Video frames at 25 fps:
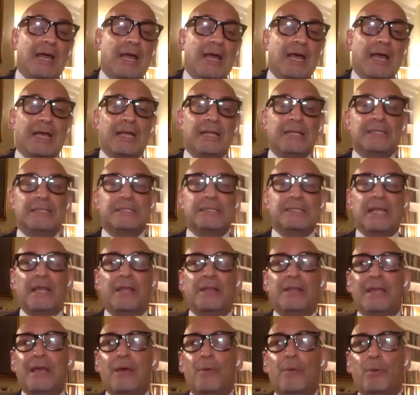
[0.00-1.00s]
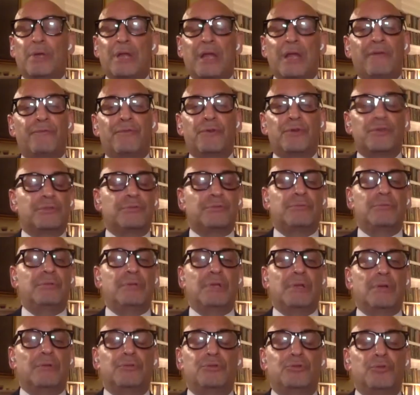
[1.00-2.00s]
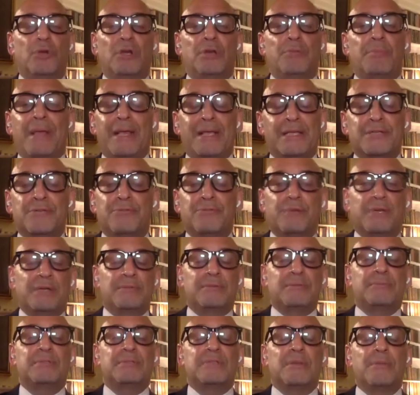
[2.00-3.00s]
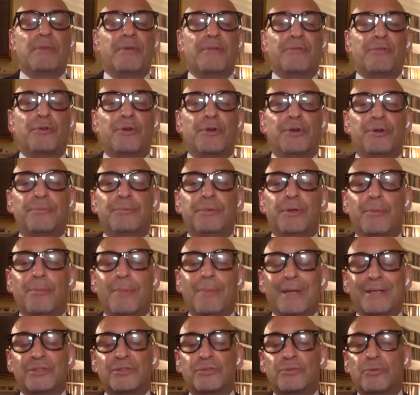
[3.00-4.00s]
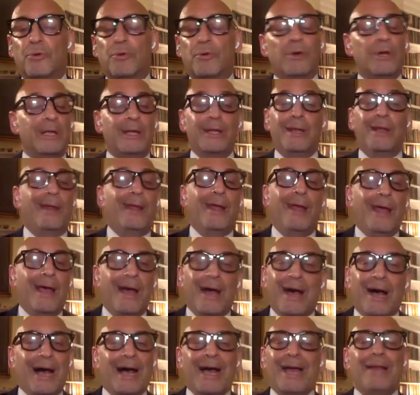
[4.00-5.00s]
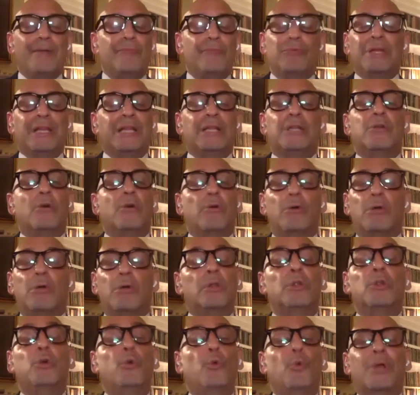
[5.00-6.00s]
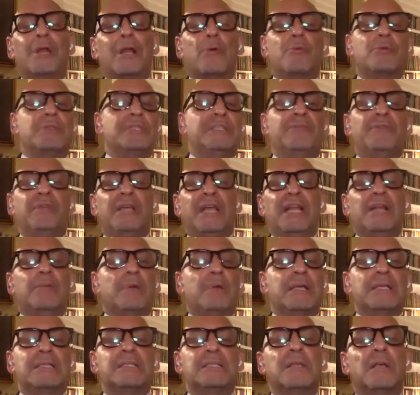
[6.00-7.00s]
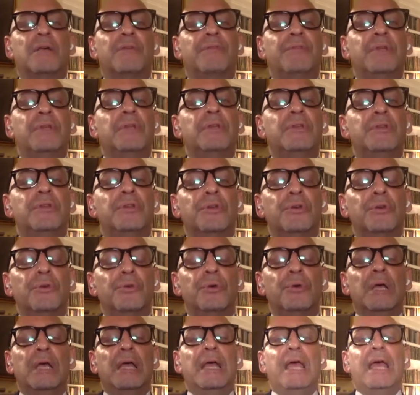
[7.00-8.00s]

I can say that when I first joined Masonry, and some have heard my story, I had really no clue what I was even getting myself into.